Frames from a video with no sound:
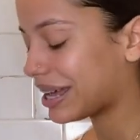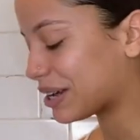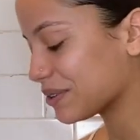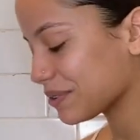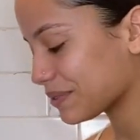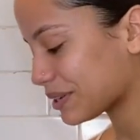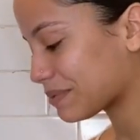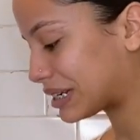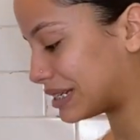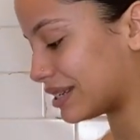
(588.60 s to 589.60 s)
I don't know if
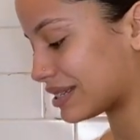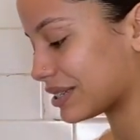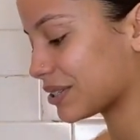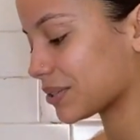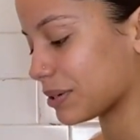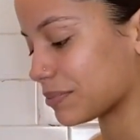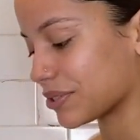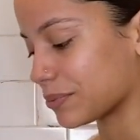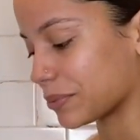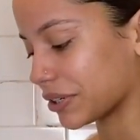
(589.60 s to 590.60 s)
anybody does this, so I'm just
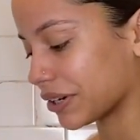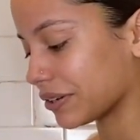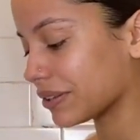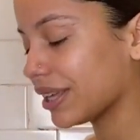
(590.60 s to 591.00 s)
a weirdo.